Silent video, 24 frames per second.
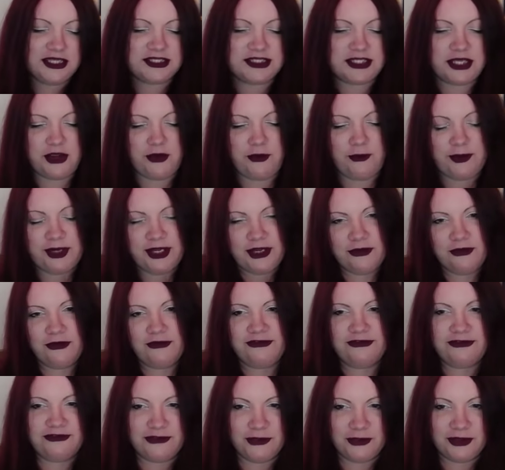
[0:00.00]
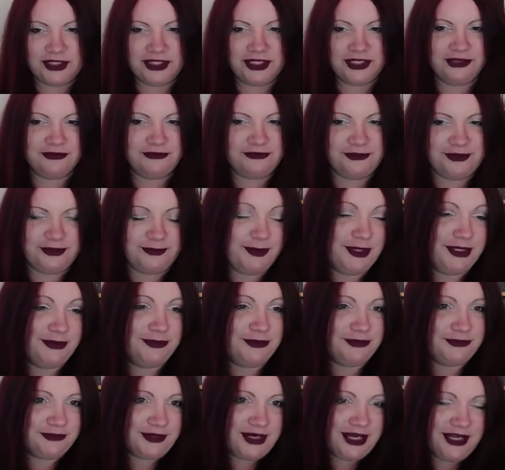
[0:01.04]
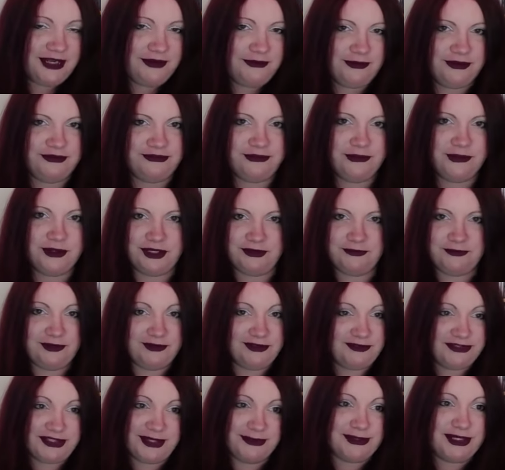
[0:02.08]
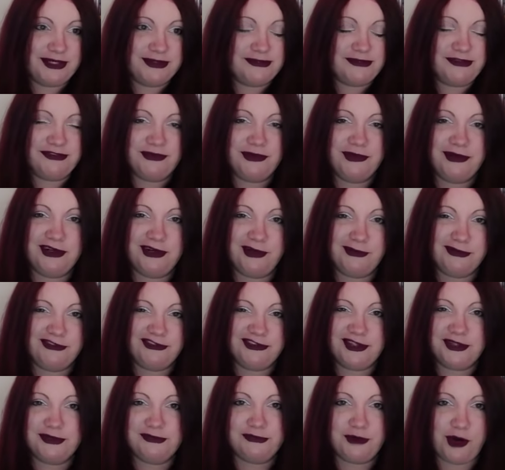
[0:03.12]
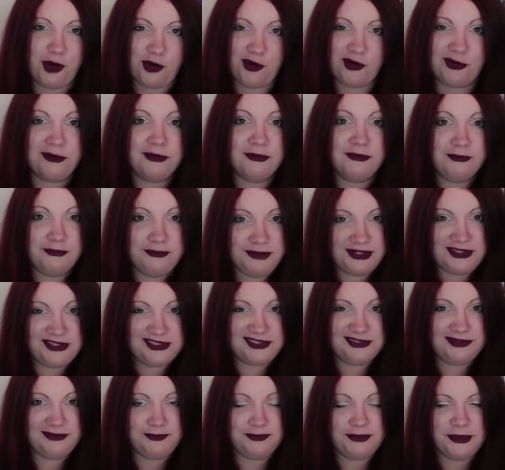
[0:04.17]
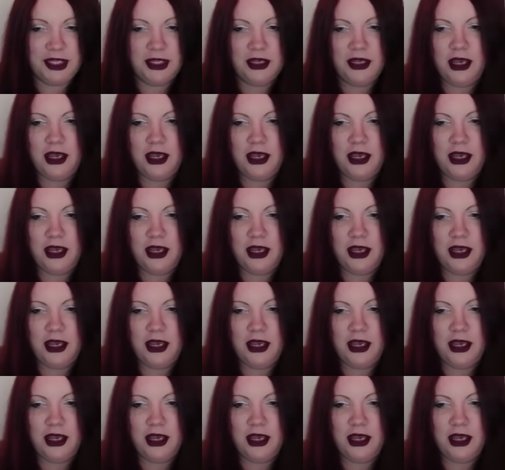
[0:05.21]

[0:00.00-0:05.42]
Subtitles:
So we all fall in love with people, right? Sometimes we fall in love with the wrong person.